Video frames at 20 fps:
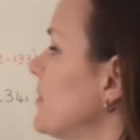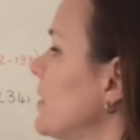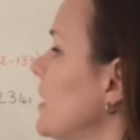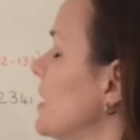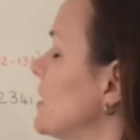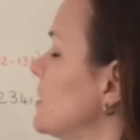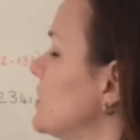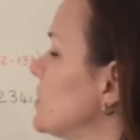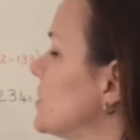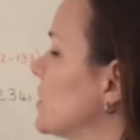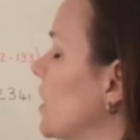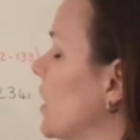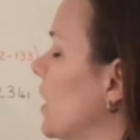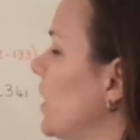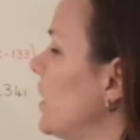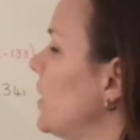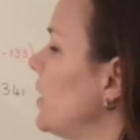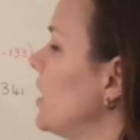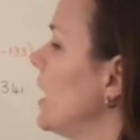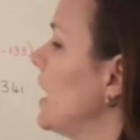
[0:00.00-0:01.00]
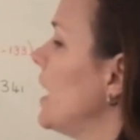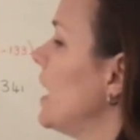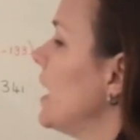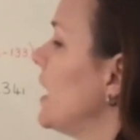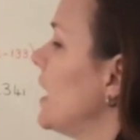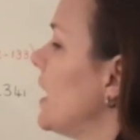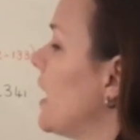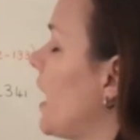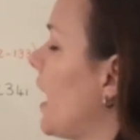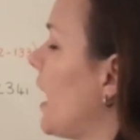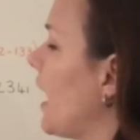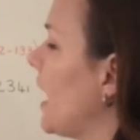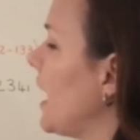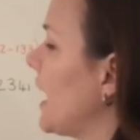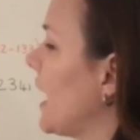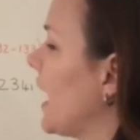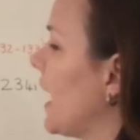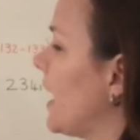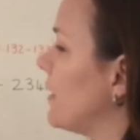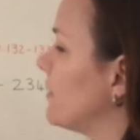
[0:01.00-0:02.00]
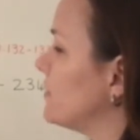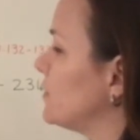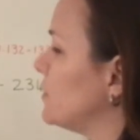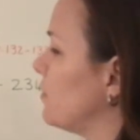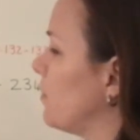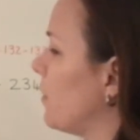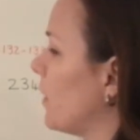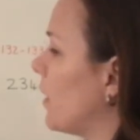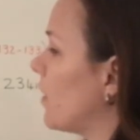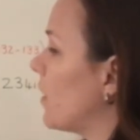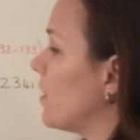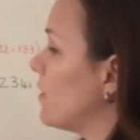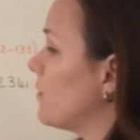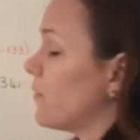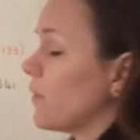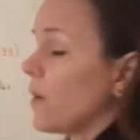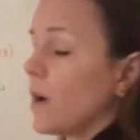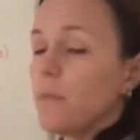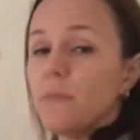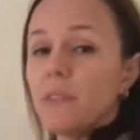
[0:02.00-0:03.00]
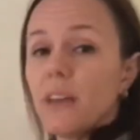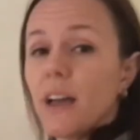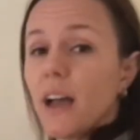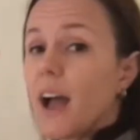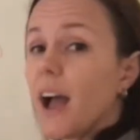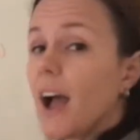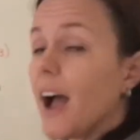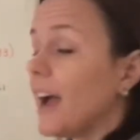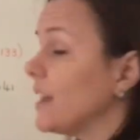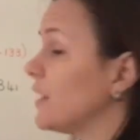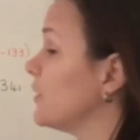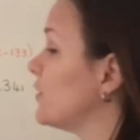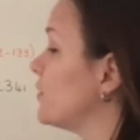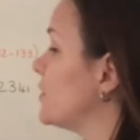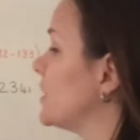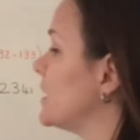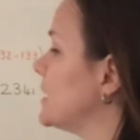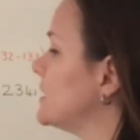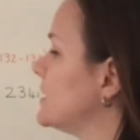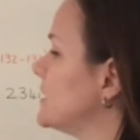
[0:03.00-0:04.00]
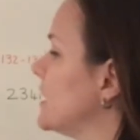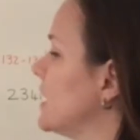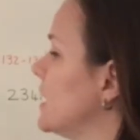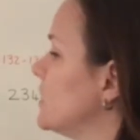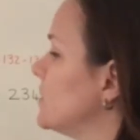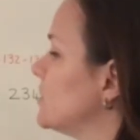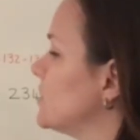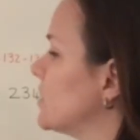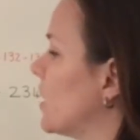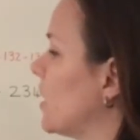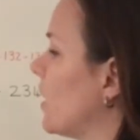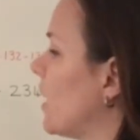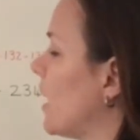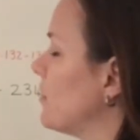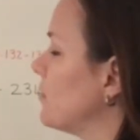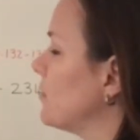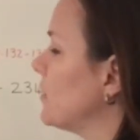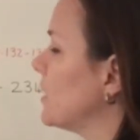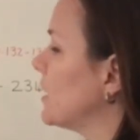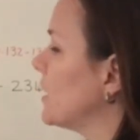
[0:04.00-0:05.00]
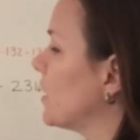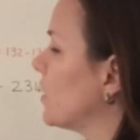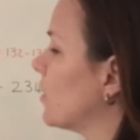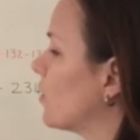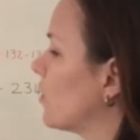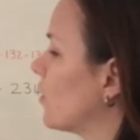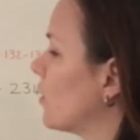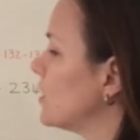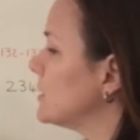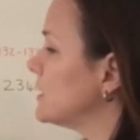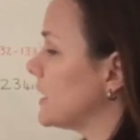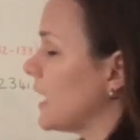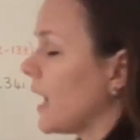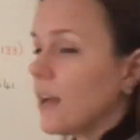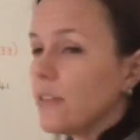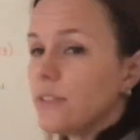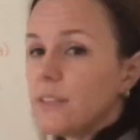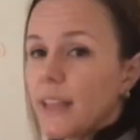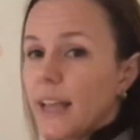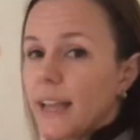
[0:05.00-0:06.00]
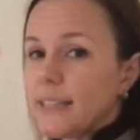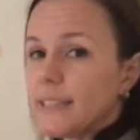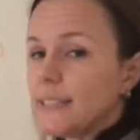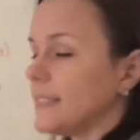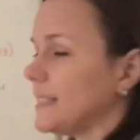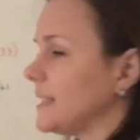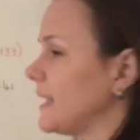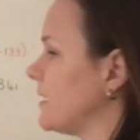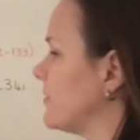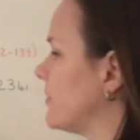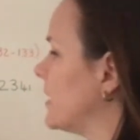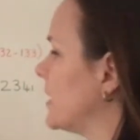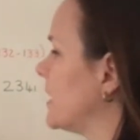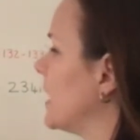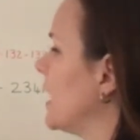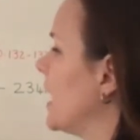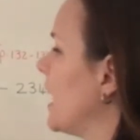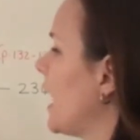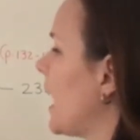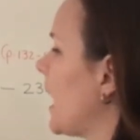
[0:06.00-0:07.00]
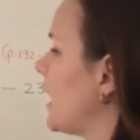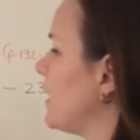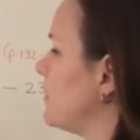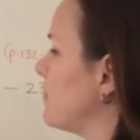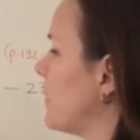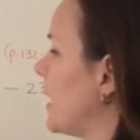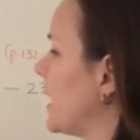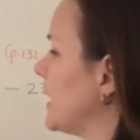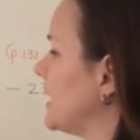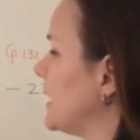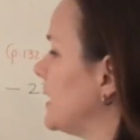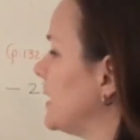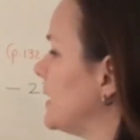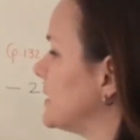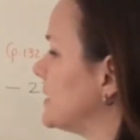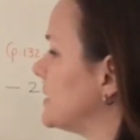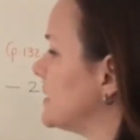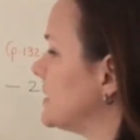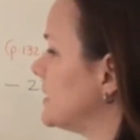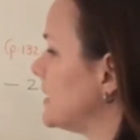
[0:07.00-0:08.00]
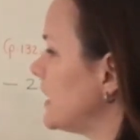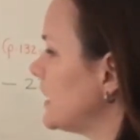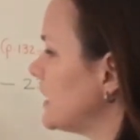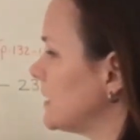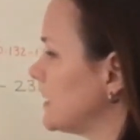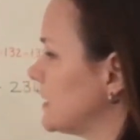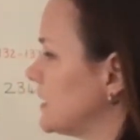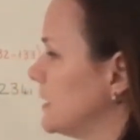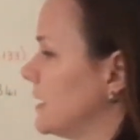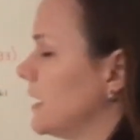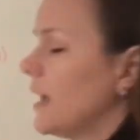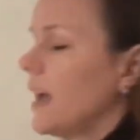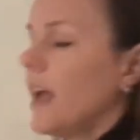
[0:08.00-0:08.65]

So I have to borrow from the hundreds. So I'm going to cross out that 7 and make it a 6.